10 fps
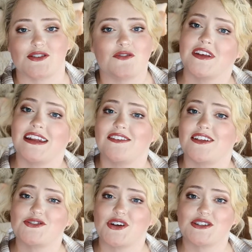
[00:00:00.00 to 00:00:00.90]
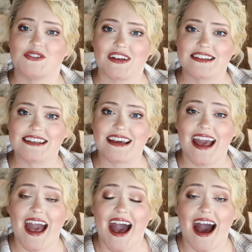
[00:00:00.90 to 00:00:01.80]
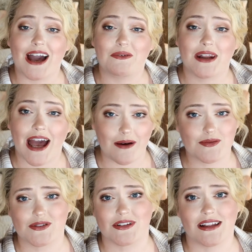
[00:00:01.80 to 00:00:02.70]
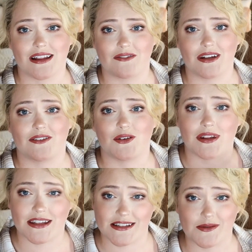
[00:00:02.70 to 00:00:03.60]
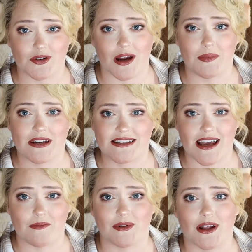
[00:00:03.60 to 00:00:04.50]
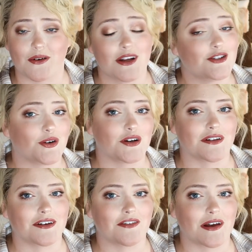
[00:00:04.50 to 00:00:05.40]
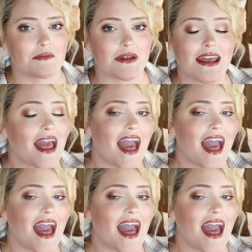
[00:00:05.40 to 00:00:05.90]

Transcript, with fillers: So if any of that strikes your fancy, I would absolutely love it if you hit that subscribe button down below and joined our little family.